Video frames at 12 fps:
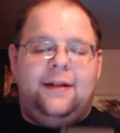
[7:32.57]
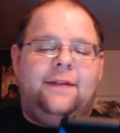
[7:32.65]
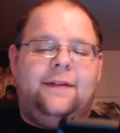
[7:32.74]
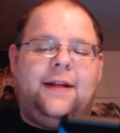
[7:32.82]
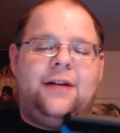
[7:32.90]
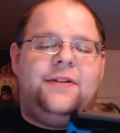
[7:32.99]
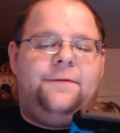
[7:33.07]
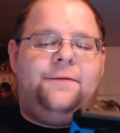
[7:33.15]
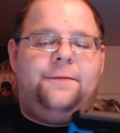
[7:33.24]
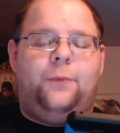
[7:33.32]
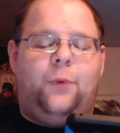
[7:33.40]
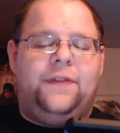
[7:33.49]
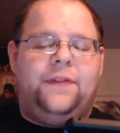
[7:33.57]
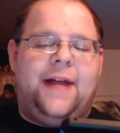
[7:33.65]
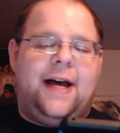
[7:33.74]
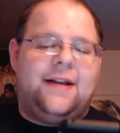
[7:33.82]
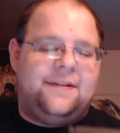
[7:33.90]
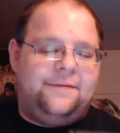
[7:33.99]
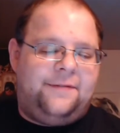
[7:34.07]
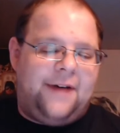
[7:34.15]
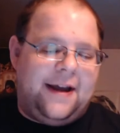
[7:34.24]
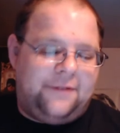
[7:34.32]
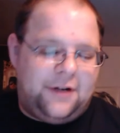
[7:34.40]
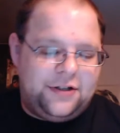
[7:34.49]
There's
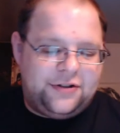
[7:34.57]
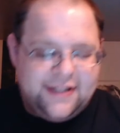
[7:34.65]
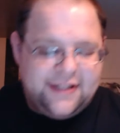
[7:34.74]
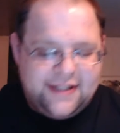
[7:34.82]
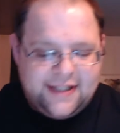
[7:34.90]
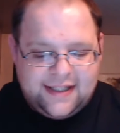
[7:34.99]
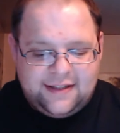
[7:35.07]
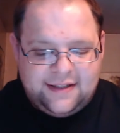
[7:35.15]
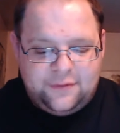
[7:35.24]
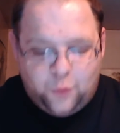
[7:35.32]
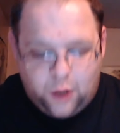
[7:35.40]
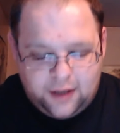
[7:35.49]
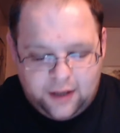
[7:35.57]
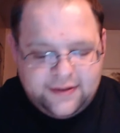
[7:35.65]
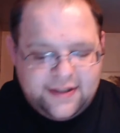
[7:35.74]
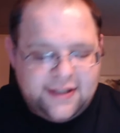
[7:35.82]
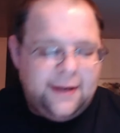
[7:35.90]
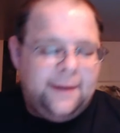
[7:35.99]
1,560 words.